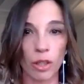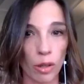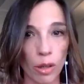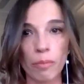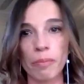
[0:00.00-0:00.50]

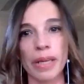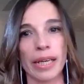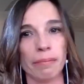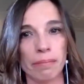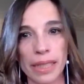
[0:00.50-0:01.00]
Colombia,
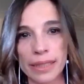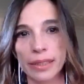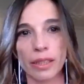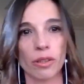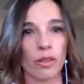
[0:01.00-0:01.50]
in
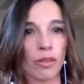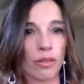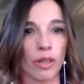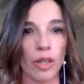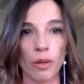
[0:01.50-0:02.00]

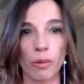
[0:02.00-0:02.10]
Mexico,